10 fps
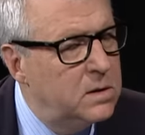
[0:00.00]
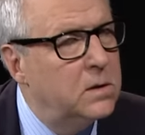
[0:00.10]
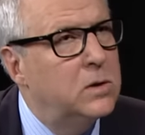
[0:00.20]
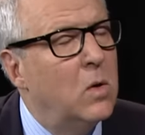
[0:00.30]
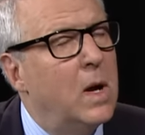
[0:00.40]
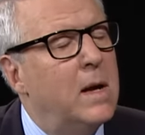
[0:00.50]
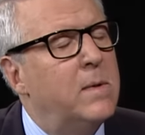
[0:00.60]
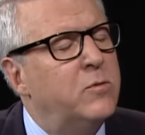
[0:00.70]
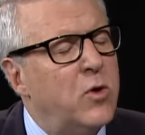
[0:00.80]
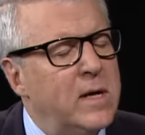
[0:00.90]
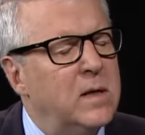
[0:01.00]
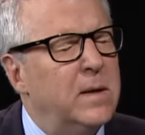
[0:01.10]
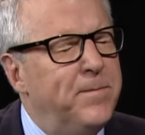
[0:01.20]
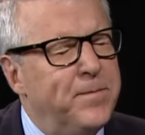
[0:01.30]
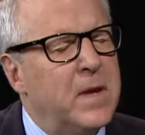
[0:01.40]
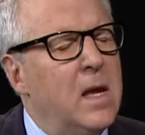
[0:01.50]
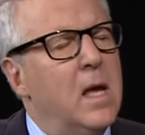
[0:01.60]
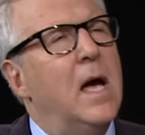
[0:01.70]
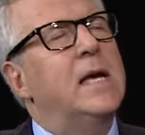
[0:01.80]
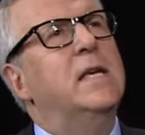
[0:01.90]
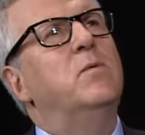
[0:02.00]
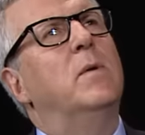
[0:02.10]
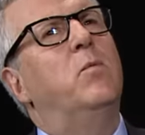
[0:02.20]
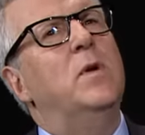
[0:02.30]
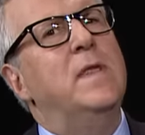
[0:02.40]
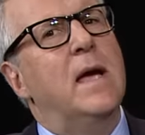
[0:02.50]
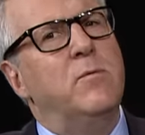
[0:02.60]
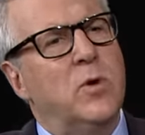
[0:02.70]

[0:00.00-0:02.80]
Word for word: So I'm, I'm trying to, I guess what one thing